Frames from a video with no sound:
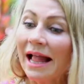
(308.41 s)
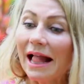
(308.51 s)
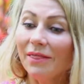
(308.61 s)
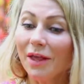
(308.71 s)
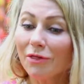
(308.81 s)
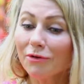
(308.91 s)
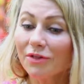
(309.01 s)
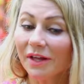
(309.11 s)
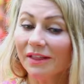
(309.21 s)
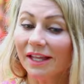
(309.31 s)
And the other
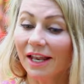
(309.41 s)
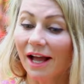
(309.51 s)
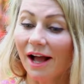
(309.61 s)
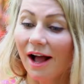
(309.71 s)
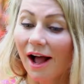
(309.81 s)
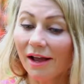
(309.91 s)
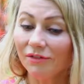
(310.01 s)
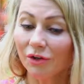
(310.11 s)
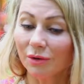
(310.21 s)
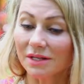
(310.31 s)
thing that I've
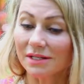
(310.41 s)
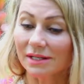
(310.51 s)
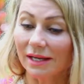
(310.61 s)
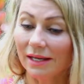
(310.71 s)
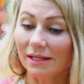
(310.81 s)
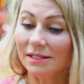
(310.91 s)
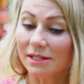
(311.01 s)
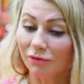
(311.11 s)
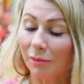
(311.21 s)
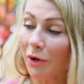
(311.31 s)
noticed in
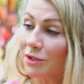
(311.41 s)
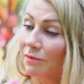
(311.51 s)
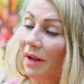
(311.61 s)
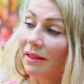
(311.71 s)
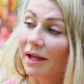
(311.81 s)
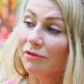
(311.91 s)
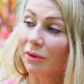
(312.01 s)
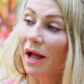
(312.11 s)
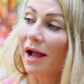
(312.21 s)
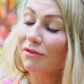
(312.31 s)
different parts of my life
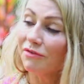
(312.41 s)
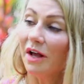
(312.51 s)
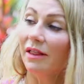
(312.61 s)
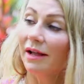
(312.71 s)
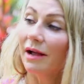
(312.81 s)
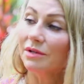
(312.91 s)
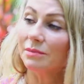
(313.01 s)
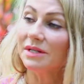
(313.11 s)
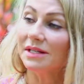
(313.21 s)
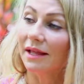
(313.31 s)
when I felt like I was
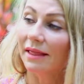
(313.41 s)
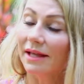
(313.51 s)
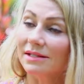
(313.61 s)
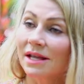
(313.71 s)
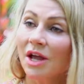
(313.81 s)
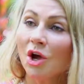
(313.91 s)
missing things,